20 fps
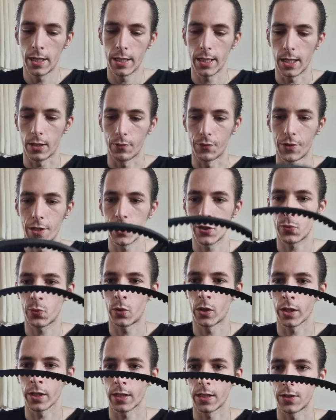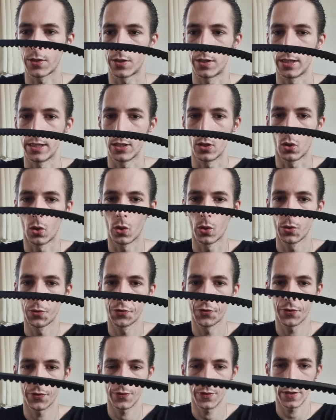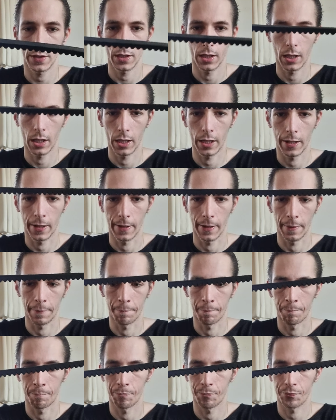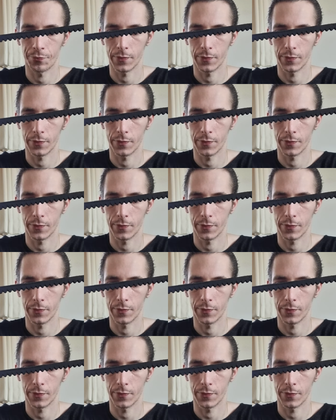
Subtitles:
Now, this one is the old, what